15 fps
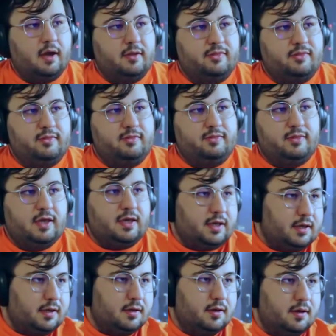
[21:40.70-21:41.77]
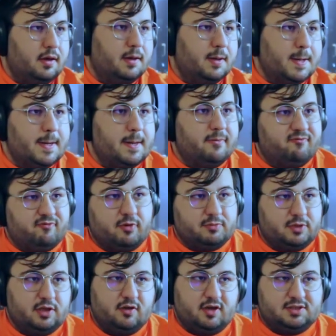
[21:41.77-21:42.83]
I think
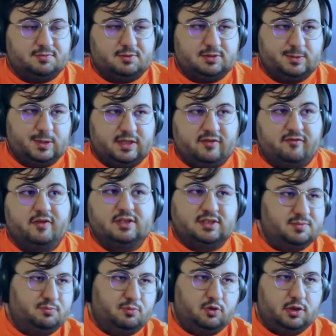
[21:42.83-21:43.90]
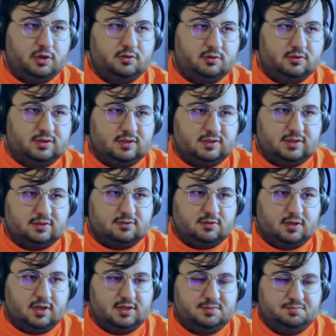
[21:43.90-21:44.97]
from the UX perspective, it's important to
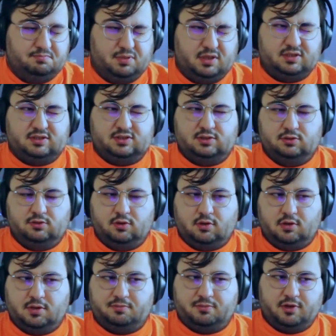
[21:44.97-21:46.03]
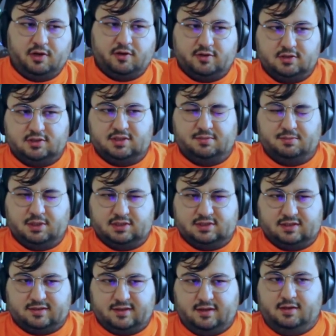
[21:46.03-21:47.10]
decentralize, but it's not a priority
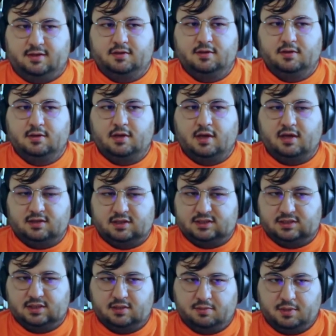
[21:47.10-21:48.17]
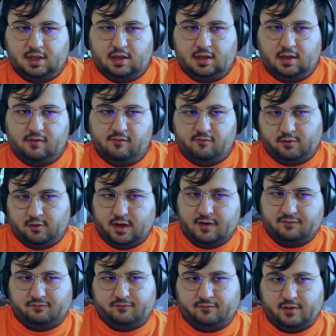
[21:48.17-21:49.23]
because I think, at least in the beginning, for
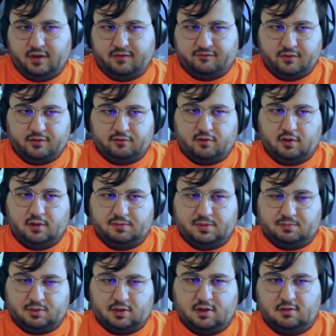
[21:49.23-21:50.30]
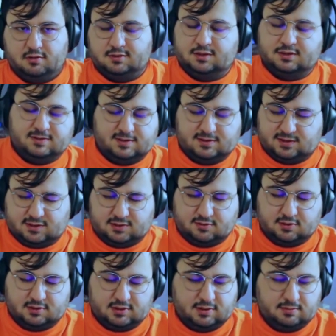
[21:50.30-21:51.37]
every rollup, the priority is the
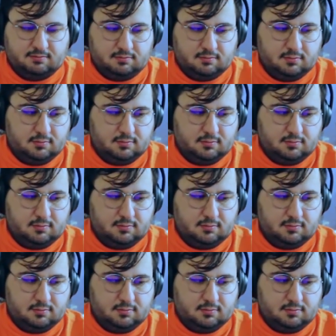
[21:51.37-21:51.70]
security.